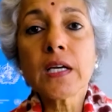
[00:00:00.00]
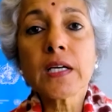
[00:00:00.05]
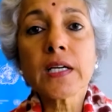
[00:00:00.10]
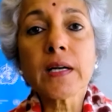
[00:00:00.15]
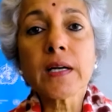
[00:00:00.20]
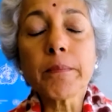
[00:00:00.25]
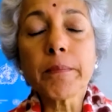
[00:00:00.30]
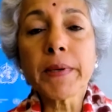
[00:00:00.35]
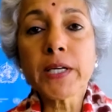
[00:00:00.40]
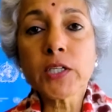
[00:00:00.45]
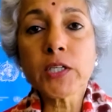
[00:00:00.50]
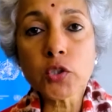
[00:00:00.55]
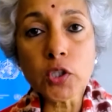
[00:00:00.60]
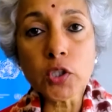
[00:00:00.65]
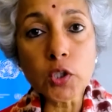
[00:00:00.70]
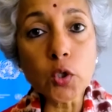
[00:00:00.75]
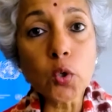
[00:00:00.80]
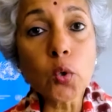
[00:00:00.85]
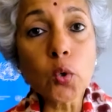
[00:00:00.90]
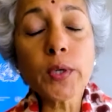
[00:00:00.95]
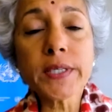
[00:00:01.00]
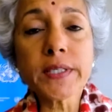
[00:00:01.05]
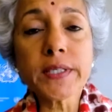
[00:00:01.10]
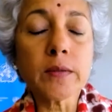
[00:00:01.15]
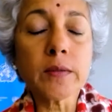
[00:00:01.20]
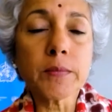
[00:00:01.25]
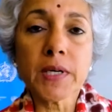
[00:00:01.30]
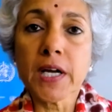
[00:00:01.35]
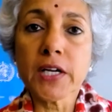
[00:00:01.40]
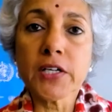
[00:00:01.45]
compared to the low
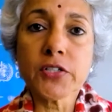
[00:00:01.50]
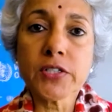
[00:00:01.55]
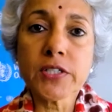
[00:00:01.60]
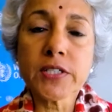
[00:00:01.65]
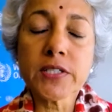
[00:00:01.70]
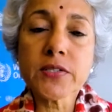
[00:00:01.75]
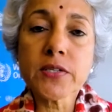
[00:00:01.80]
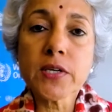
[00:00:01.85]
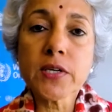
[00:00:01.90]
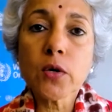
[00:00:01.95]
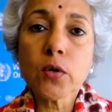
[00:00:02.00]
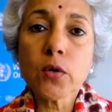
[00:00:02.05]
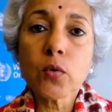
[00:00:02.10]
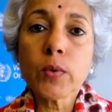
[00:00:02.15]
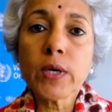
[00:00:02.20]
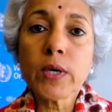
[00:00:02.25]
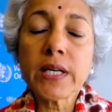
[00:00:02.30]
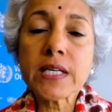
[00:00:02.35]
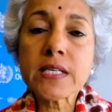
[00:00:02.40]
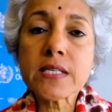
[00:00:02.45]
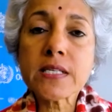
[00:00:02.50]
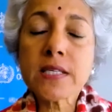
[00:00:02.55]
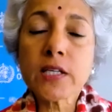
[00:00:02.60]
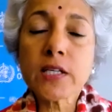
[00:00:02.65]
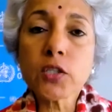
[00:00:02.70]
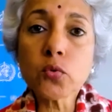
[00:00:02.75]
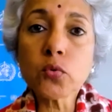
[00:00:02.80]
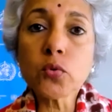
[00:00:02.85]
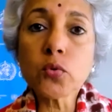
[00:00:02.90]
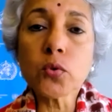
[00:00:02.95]
income countries where less
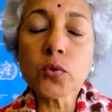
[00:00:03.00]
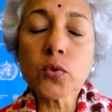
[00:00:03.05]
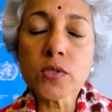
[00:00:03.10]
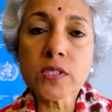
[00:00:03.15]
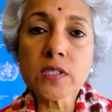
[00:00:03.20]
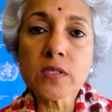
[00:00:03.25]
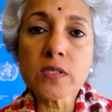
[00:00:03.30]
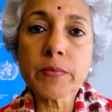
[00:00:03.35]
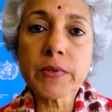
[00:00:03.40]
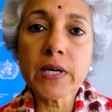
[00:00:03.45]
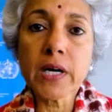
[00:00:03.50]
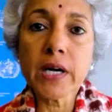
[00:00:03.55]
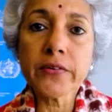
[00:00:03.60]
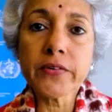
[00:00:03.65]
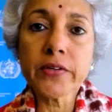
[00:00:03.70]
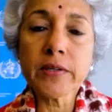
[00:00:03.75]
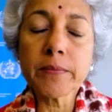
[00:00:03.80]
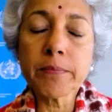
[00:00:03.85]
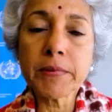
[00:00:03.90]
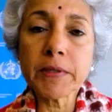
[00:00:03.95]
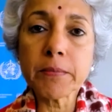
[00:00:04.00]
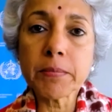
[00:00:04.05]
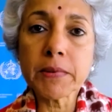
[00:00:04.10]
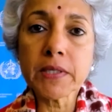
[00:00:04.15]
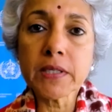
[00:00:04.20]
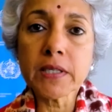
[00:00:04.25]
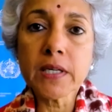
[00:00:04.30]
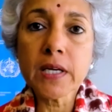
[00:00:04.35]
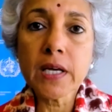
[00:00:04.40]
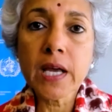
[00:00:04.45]
than 2 doses per 100
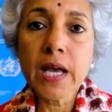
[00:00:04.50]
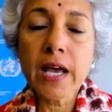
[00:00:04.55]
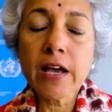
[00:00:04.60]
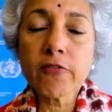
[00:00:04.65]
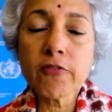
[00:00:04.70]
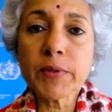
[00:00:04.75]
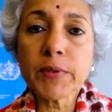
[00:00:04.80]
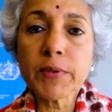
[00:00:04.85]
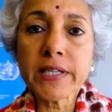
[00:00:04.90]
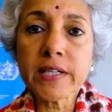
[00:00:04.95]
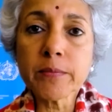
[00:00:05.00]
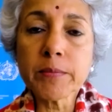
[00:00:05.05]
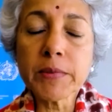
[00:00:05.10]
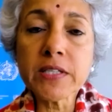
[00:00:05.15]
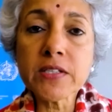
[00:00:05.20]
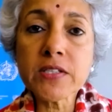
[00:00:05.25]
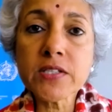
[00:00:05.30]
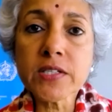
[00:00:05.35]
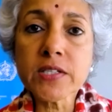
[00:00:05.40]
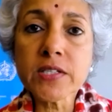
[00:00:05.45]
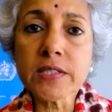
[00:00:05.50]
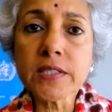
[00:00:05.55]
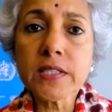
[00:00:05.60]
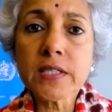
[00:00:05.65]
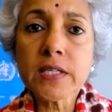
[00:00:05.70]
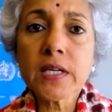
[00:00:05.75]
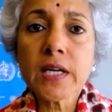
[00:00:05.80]
people have been administered.